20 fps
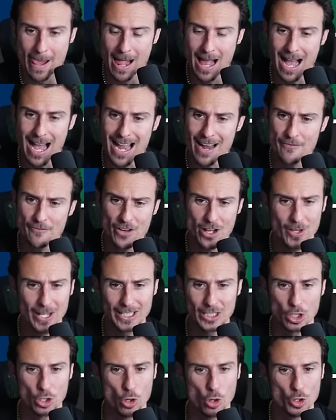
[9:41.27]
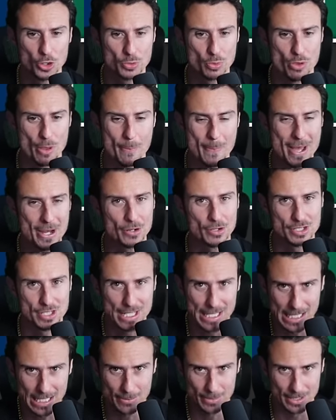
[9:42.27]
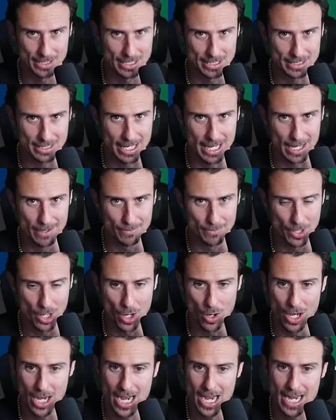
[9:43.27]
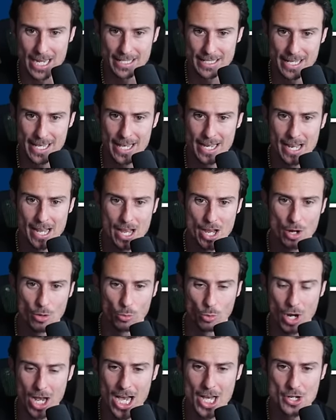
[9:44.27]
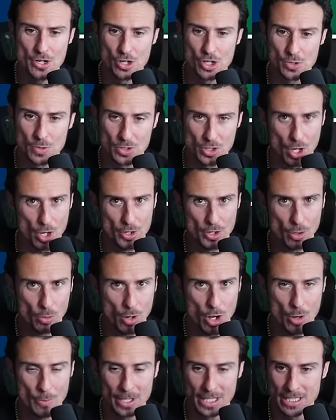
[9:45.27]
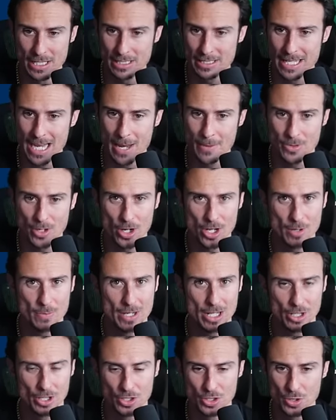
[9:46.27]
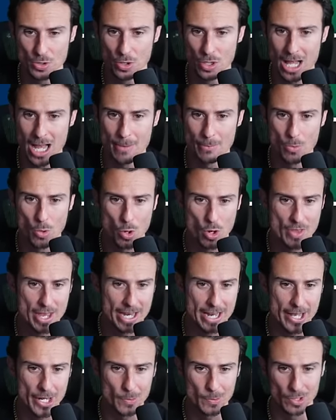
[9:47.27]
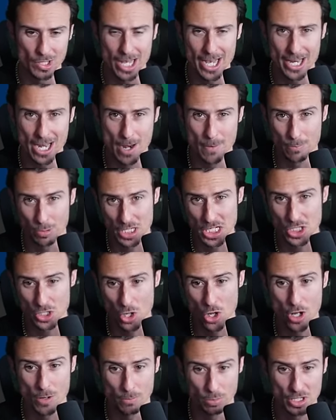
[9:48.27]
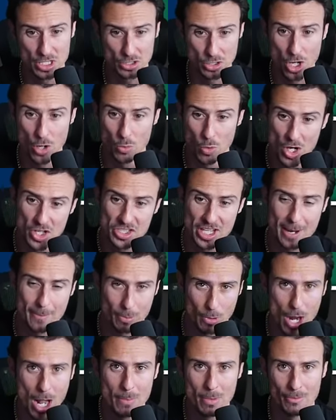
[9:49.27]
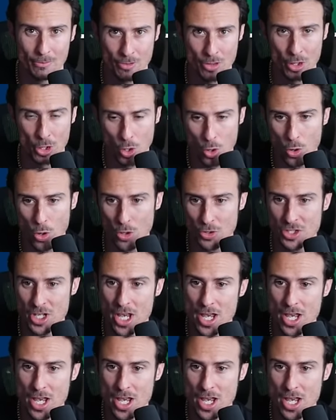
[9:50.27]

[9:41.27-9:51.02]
I felt like the Colts were the better team in this game, though. I, I did. Rodgers was underwhelming in this game. Thought he'd be able to do a lot more. They kind of relied on Breece Hall, and Breece Hall was a problem for the Colts